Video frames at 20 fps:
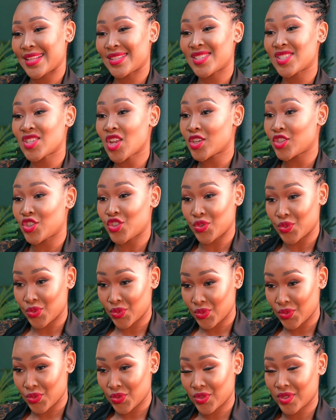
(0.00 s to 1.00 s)
It's not
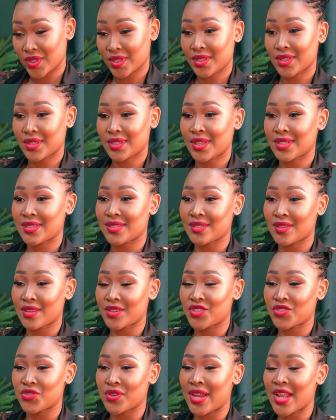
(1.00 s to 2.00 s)
true. It's not
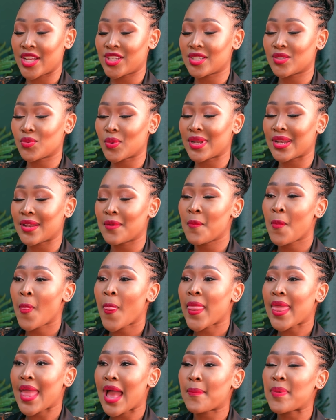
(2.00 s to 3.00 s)
true. And I just want
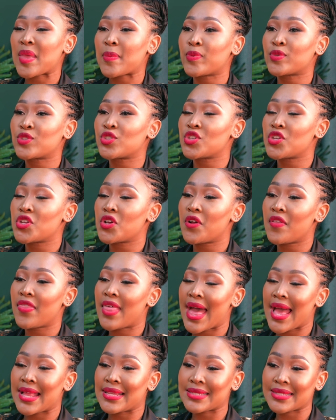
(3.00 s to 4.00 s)
young people to know
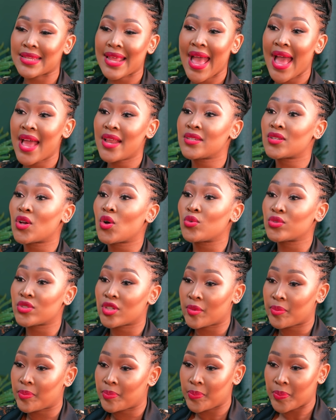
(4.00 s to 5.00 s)
that, and
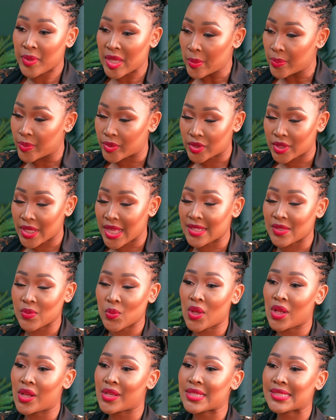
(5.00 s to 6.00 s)
older people as
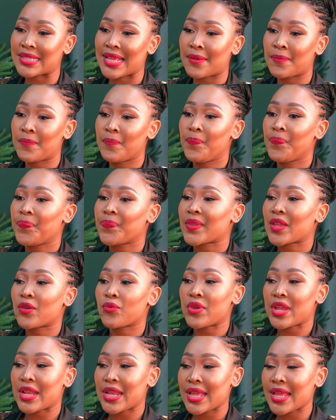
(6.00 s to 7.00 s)
well, is that
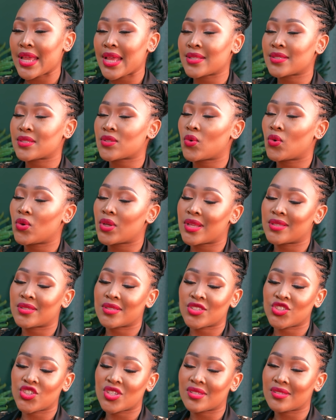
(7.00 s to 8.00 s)
really it's
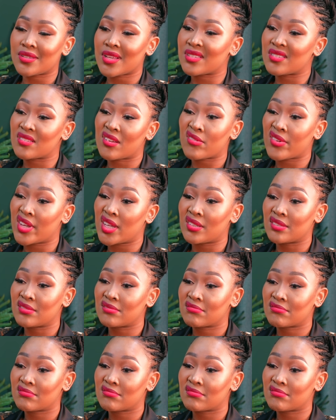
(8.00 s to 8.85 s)
not real.